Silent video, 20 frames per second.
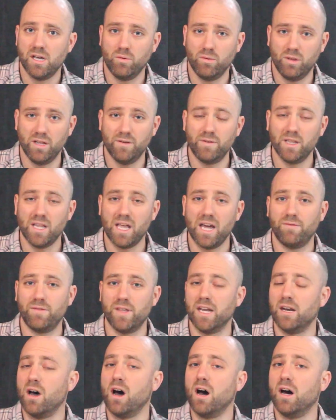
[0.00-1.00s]
live a life
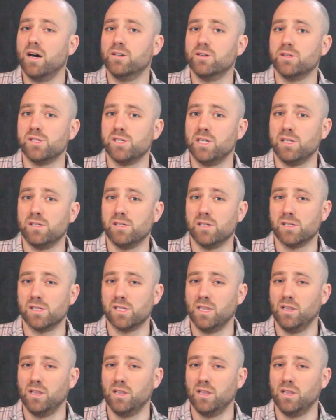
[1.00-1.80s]
that honors Jesus,